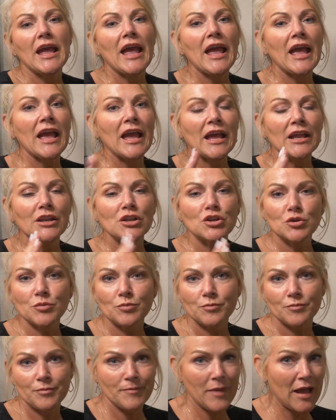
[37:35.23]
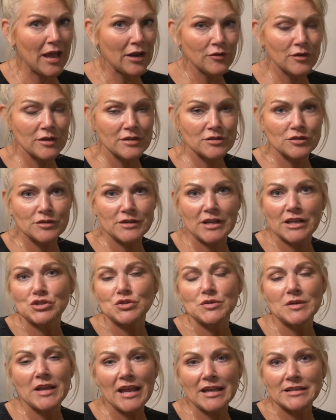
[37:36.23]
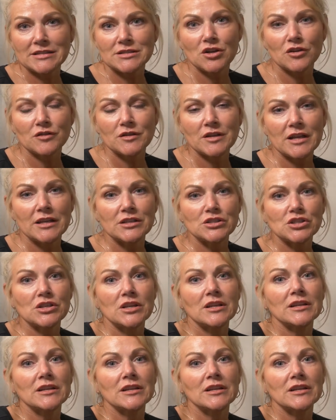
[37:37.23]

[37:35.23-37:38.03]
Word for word: and your batteries are dead, you can't start the engine.